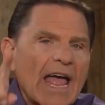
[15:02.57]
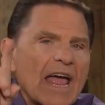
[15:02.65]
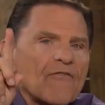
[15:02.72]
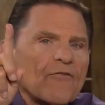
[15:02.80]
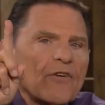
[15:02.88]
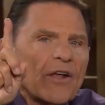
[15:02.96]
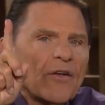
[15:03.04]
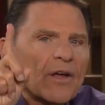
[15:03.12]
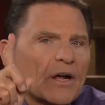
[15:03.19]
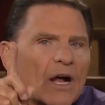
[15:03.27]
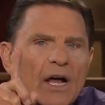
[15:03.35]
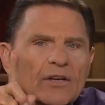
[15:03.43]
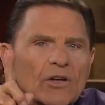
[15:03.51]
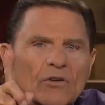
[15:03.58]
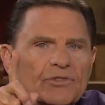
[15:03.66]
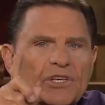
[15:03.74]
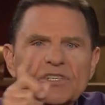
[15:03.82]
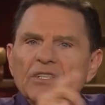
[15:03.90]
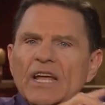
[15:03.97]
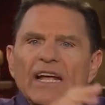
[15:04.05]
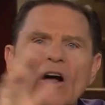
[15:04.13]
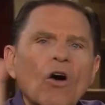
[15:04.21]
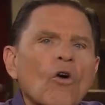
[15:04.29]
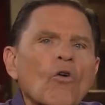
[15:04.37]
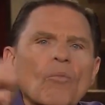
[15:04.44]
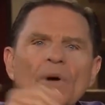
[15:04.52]
every God don't just think a
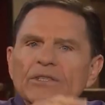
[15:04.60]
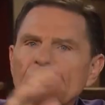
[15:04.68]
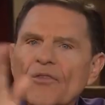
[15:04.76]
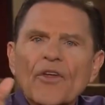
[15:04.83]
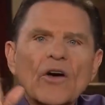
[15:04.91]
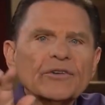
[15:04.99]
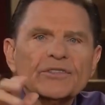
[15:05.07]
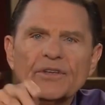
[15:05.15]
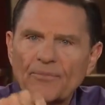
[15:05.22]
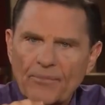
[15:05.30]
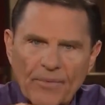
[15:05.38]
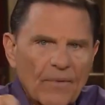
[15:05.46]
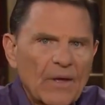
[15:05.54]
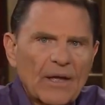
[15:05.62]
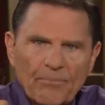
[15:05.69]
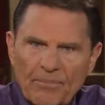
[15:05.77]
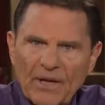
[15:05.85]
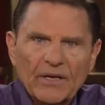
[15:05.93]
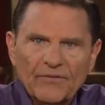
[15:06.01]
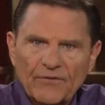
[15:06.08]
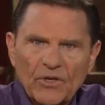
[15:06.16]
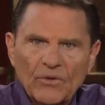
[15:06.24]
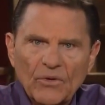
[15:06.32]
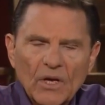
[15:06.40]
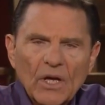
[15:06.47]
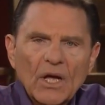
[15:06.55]
whole bunch of thoughts and, and pick a
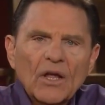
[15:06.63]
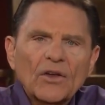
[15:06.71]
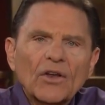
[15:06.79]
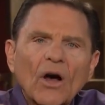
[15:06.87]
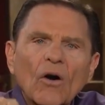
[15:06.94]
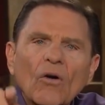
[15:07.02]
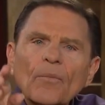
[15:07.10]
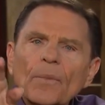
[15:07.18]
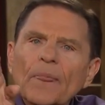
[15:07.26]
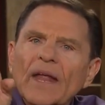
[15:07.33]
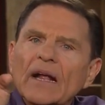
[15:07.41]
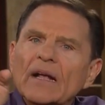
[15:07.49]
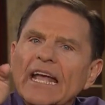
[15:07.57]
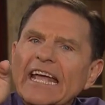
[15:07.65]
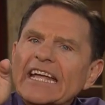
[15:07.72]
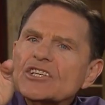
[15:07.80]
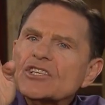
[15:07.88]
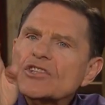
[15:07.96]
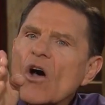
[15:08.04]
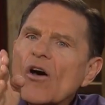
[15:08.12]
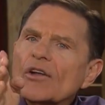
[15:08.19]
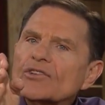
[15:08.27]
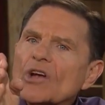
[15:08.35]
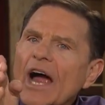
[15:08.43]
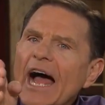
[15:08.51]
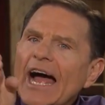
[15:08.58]
few. No, his
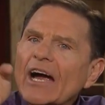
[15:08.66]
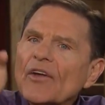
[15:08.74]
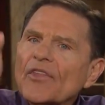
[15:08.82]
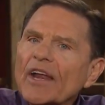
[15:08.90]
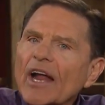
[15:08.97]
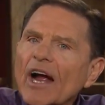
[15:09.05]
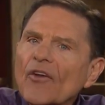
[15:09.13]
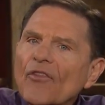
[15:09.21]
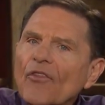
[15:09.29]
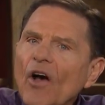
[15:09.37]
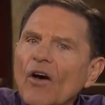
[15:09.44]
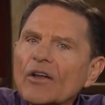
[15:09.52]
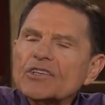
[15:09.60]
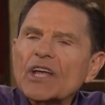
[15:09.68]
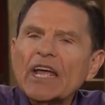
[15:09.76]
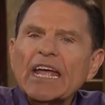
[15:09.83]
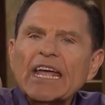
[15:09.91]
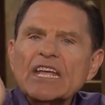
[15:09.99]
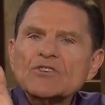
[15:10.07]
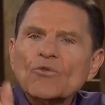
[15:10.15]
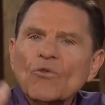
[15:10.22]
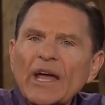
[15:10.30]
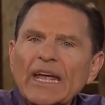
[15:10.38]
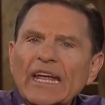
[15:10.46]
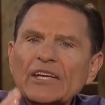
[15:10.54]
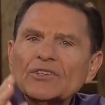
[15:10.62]
thoughts are higher than our thoughts. His
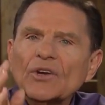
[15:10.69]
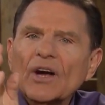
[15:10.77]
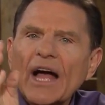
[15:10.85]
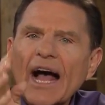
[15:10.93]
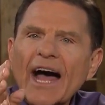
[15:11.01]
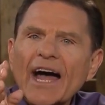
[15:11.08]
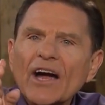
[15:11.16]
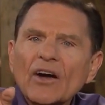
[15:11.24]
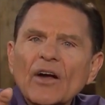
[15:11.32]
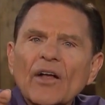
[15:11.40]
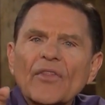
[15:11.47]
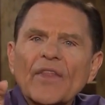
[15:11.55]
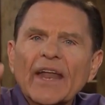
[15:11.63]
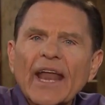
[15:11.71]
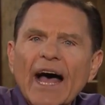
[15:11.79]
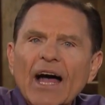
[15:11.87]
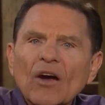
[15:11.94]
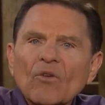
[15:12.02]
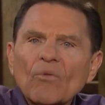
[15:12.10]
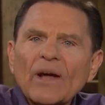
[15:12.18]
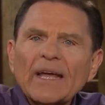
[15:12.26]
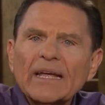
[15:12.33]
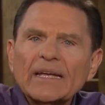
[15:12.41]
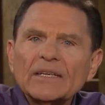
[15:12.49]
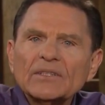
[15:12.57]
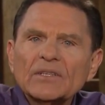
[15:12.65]
ways are higher than our
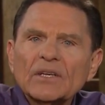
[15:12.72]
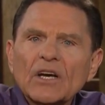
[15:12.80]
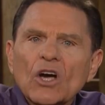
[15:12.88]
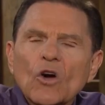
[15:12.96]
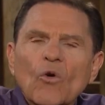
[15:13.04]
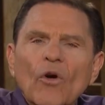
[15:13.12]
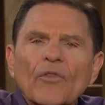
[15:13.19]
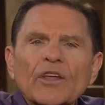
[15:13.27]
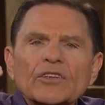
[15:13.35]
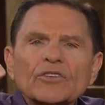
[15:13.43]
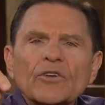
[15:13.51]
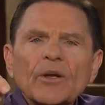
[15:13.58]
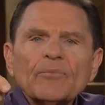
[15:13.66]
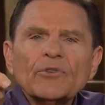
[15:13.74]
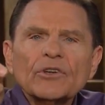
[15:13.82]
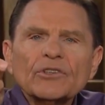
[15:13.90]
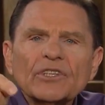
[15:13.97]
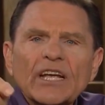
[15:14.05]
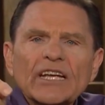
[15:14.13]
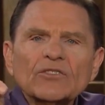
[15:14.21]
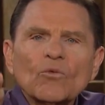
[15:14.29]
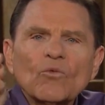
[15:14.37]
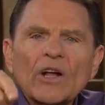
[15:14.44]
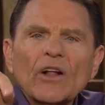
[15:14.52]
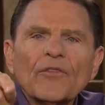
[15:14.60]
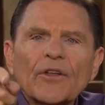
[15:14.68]
ways. When the scripture says
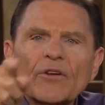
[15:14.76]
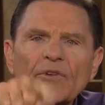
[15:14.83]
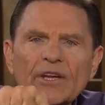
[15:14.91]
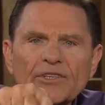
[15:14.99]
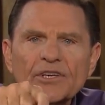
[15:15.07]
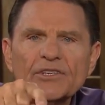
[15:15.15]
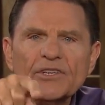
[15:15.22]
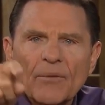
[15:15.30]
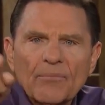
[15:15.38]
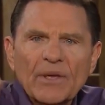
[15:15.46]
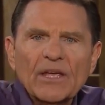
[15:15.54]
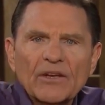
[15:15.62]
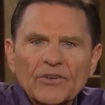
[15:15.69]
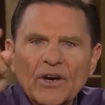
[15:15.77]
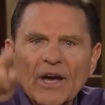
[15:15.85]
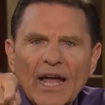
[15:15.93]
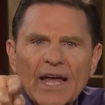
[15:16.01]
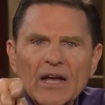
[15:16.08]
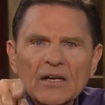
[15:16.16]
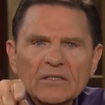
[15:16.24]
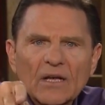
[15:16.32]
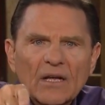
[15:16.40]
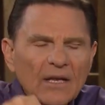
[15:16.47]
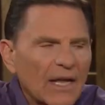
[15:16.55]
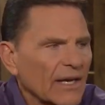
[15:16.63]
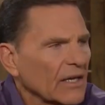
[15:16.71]
wealth and riches shall be in your house,
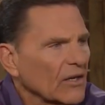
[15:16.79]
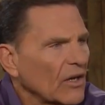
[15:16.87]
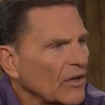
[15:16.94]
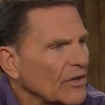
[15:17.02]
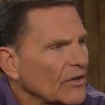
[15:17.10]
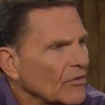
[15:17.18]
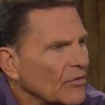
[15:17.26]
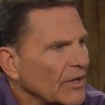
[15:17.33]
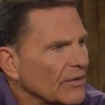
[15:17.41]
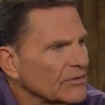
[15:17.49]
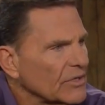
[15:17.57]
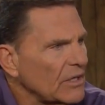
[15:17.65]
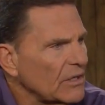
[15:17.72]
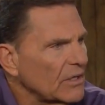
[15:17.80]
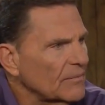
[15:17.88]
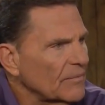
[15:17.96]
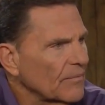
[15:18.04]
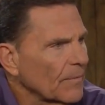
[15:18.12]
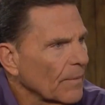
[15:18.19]
like in the 112th Psalm,